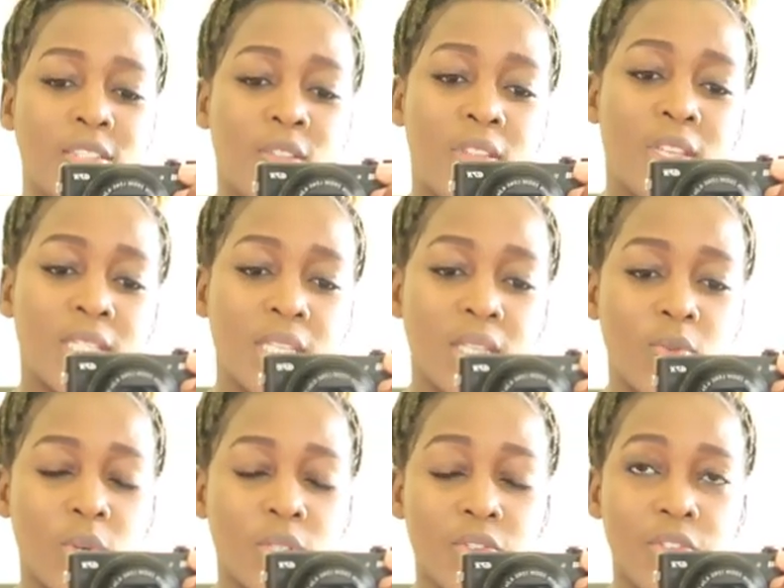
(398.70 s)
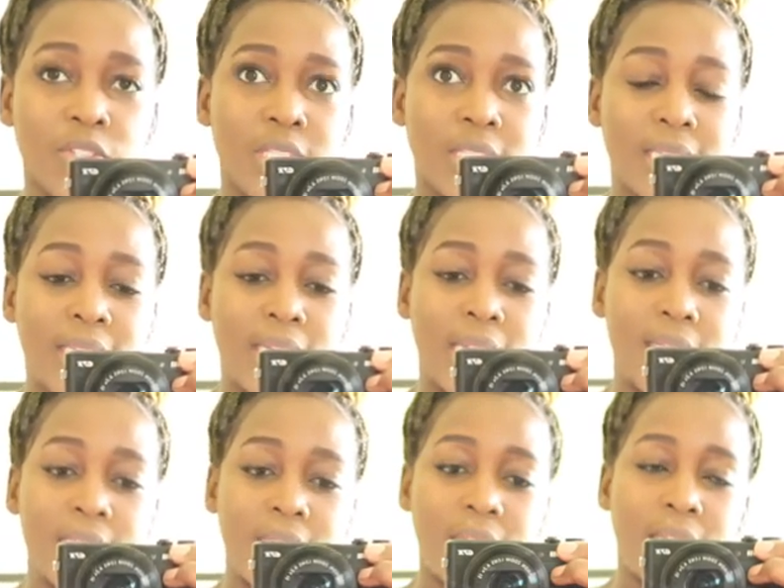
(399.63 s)
so this was originally
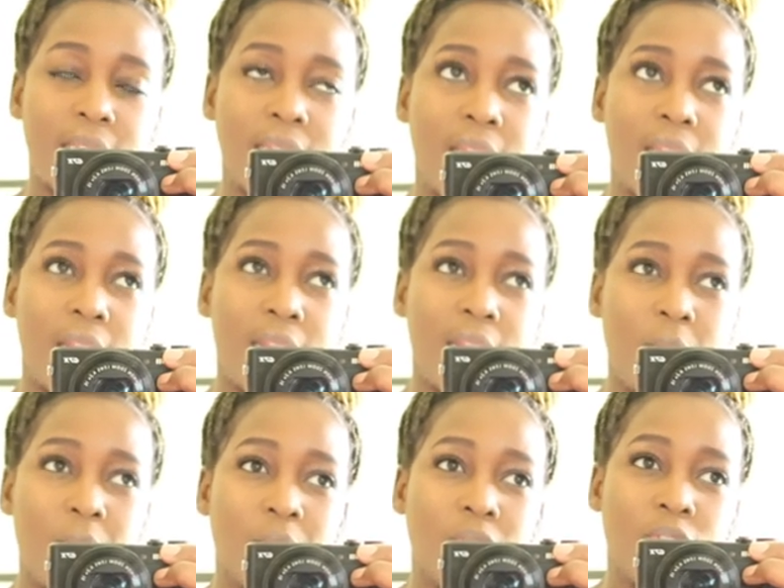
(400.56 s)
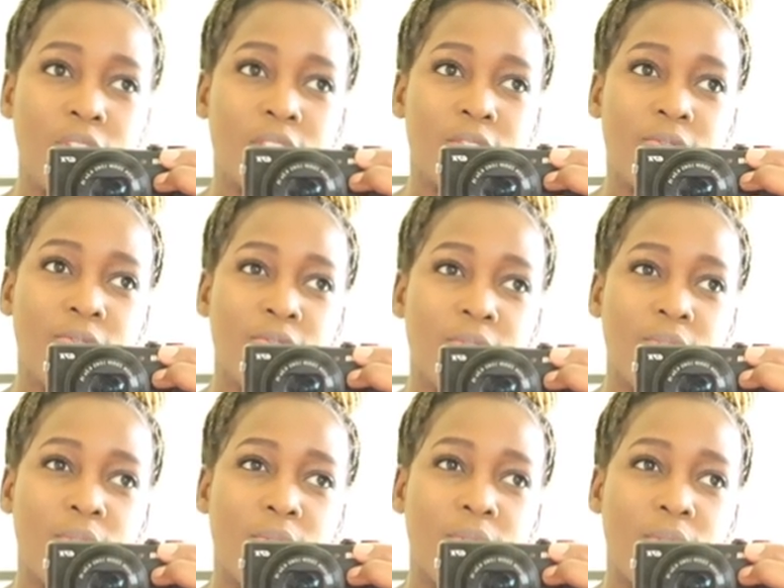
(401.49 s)
98k and I got this
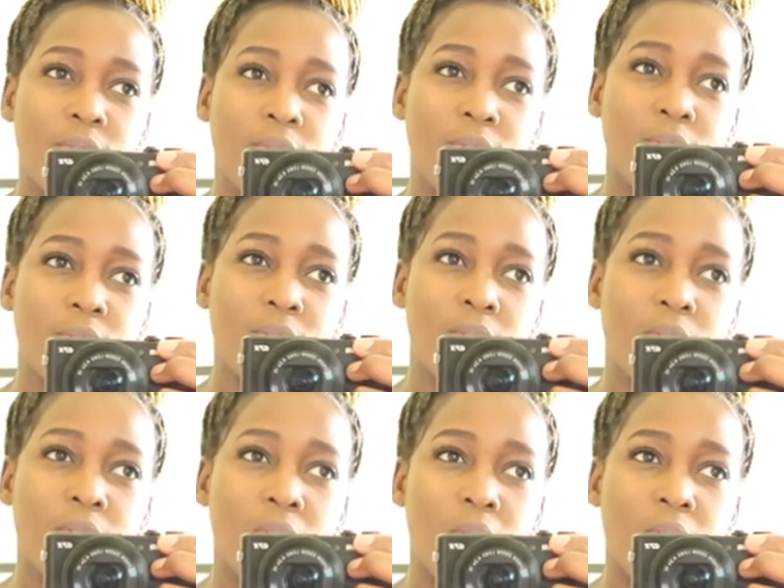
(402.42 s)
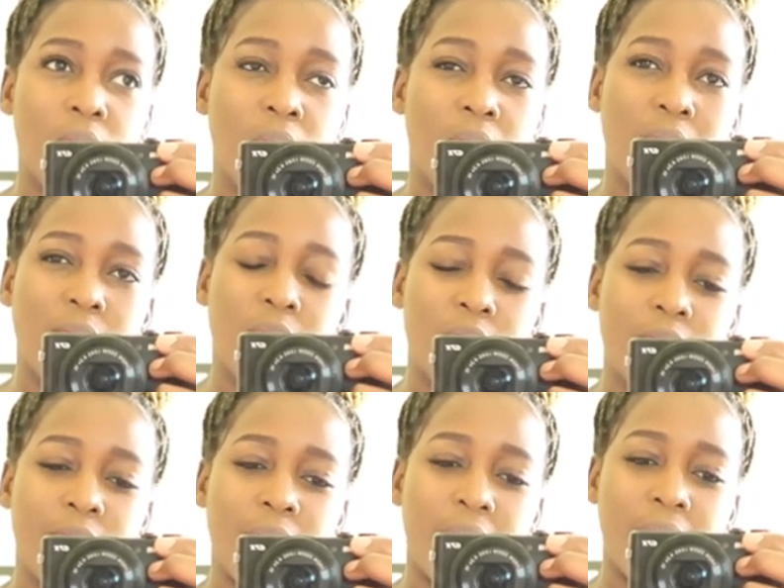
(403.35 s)
for
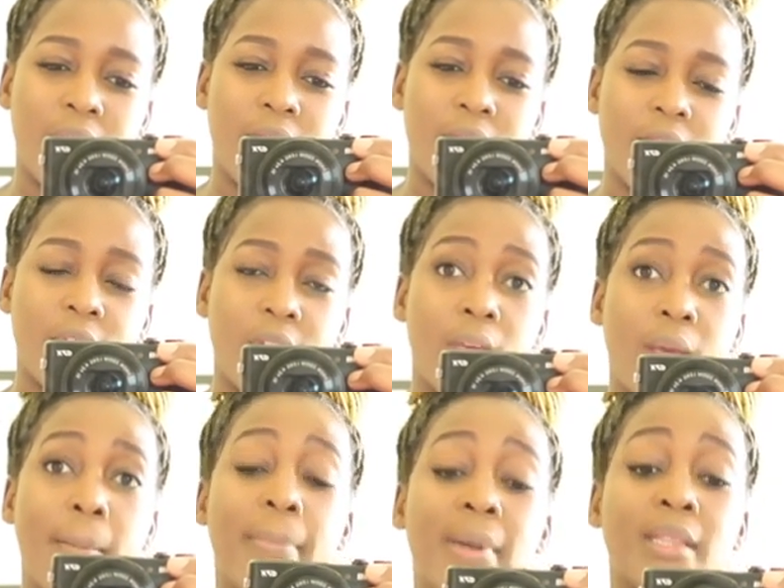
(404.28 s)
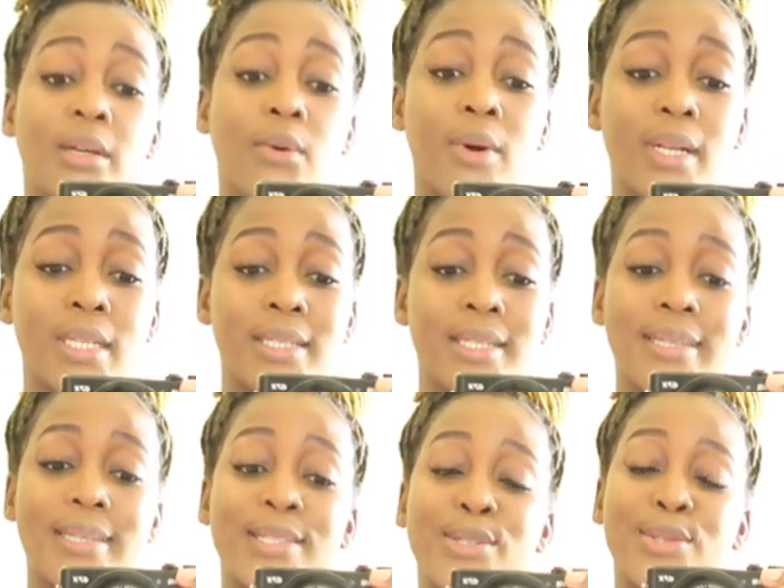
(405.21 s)
45, but the quality
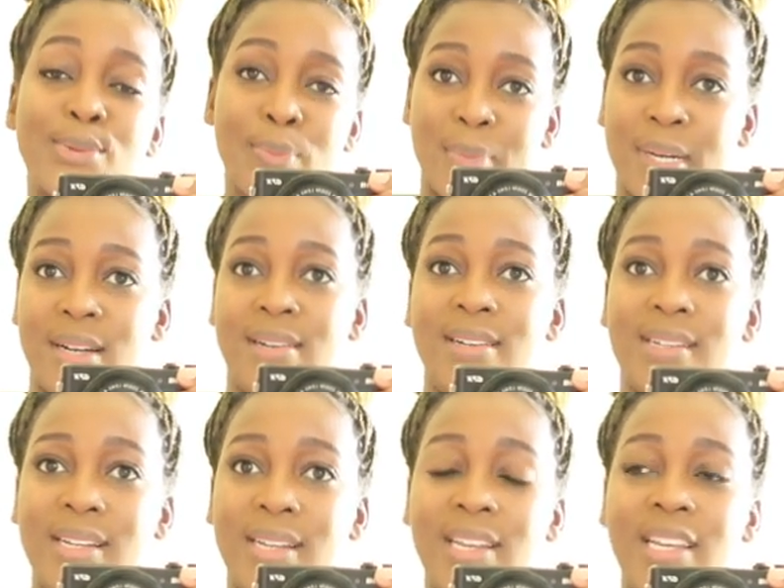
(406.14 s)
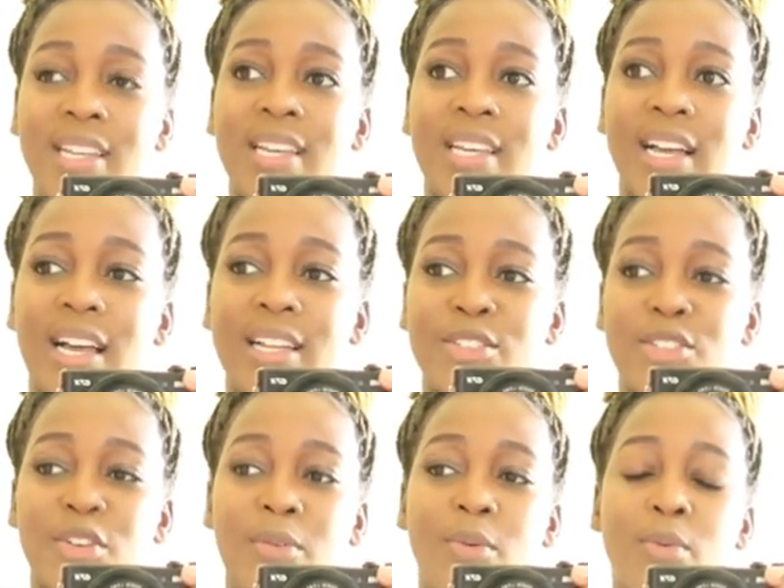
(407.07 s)
is super. And you
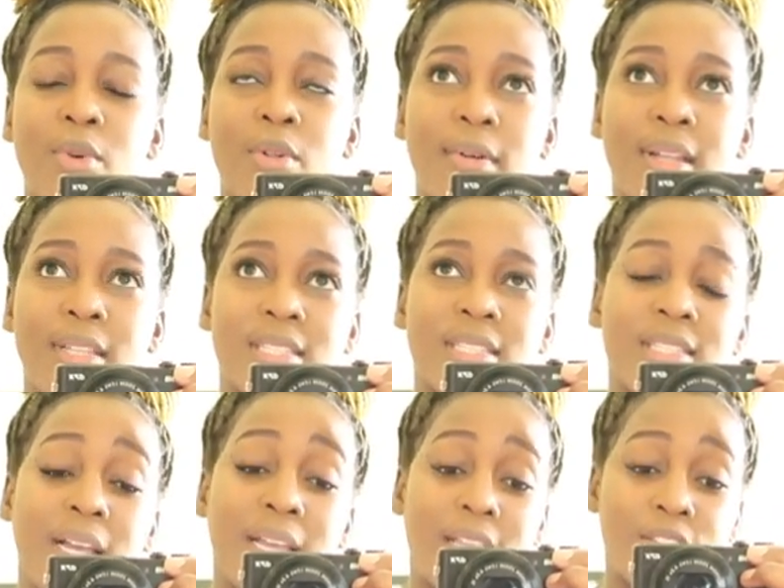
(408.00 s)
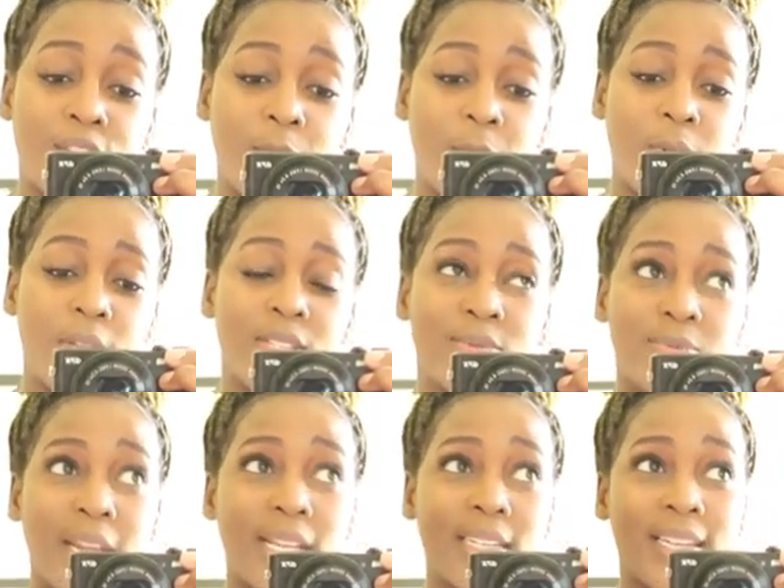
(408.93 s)
know, Woolworths Acacia Mall is
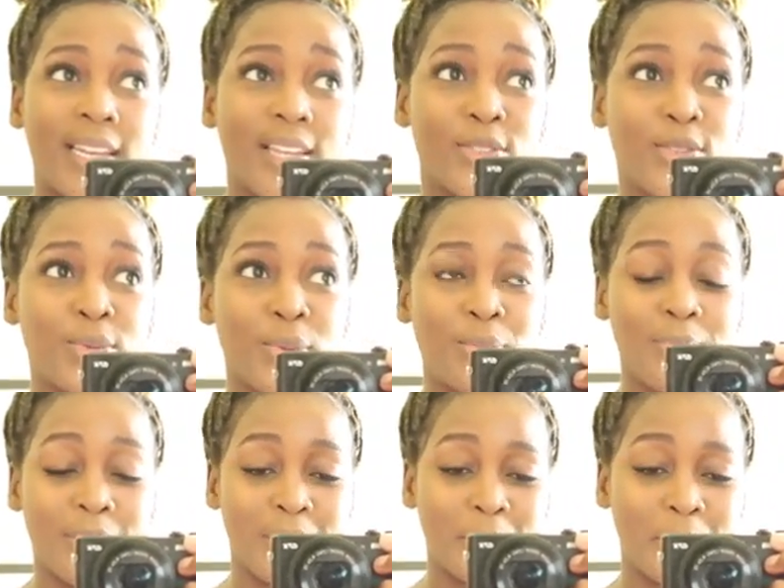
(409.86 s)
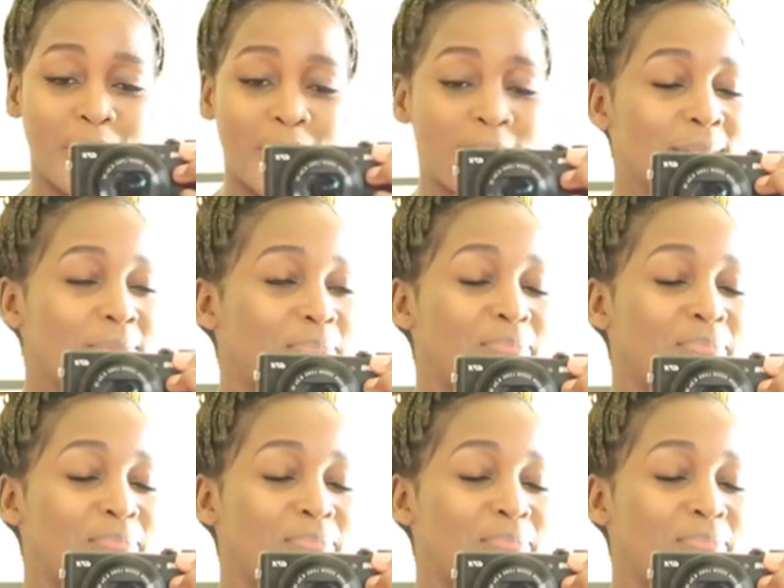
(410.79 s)
right next to Mr. Price.